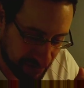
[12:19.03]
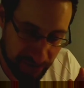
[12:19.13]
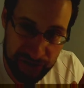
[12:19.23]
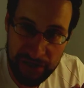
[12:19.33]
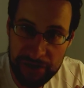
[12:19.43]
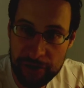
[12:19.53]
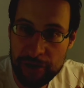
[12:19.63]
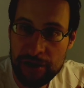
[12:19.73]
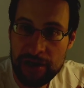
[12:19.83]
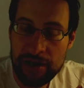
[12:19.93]

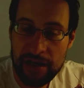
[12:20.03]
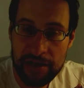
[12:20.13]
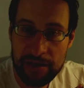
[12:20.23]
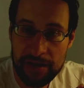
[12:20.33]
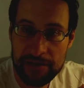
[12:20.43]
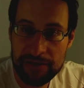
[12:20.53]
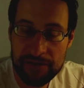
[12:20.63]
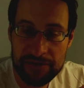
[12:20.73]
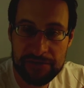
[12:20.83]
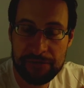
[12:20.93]
gender. And
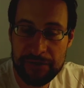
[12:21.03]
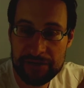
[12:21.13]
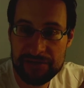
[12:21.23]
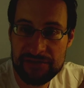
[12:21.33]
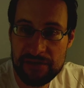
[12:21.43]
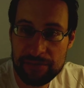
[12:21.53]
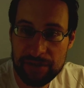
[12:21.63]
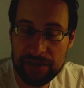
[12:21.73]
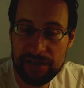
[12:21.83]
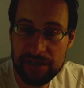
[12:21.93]
the fact is
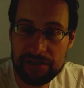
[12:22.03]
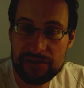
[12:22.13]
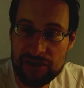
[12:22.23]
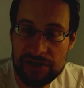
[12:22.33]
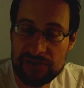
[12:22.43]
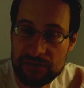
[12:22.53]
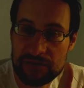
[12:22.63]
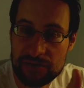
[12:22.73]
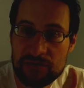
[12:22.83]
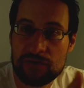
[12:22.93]
simply, it just
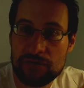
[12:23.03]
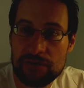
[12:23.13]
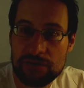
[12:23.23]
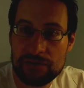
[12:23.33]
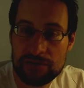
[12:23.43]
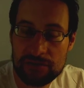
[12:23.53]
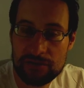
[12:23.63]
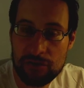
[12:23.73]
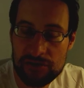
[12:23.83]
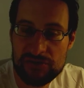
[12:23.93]

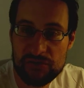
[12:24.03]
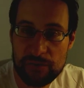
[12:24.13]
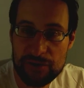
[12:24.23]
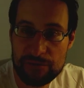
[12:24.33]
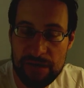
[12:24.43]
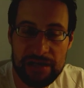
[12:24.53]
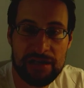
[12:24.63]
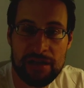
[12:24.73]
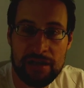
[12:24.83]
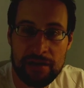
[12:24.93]
costs so much
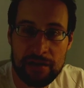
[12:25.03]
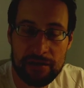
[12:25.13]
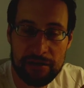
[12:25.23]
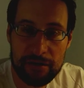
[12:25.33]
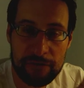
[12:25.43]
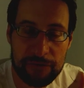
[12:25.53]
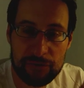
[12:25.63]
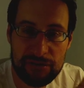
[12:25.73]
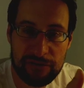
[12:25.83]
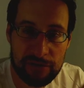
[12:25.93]
money. If
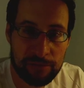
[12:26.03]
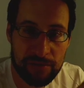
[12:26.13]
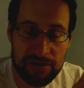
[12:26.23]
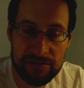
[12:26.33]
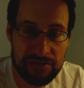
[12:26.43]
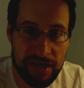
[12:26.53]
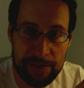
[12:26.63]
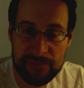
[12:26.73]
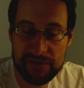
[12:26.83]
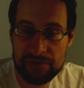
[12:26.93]
you develop an
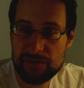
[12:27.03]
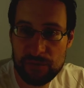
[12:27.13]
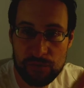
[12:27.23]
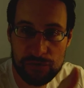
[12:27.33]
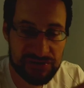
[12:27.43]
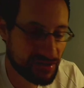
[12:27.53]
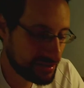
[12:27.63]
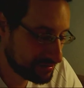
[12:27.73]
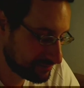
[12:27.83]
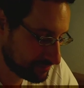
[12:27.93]
app that is more
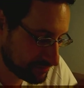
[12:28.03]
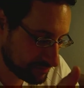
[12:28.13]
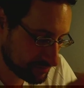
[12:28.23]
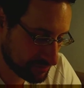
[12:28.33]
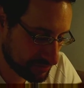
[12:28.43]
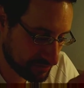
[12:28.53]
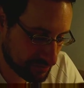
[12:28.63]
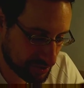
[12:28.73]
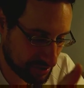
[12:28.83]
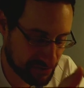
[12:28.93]

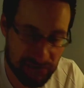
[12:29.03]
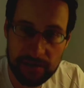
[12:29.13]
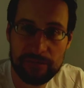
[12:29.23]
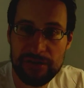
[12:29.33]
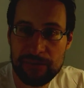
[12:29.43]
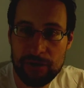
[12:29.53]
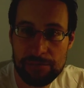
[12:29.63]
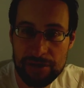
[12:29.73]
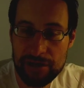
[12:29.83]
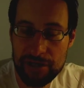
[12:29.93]
than just some demo
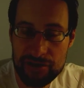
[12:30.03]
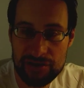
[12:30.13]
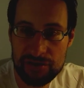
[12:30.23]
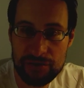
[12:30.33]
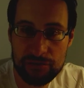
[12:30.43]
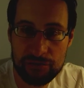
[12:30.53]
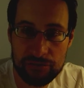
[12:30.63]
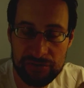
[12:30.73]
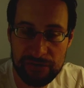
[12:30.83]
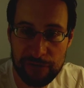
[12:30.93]
application,
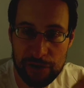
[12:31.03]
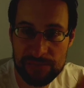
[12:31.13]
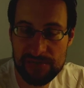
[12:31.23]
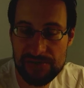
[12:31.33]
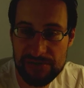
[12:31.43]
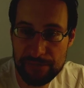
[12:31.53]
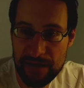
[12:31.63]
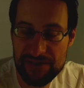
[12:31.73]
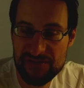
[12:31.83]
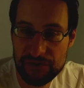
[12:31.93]
you develop this a
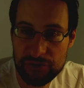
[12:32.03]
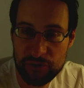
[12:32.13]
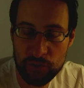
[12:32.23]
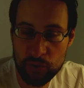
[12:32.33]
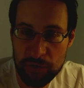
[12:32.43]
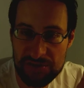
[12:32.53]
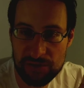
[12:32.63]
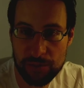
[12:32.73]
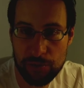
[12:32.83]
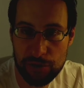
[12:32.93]
month or two with
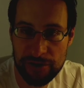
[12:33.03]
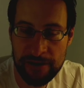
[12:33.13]
support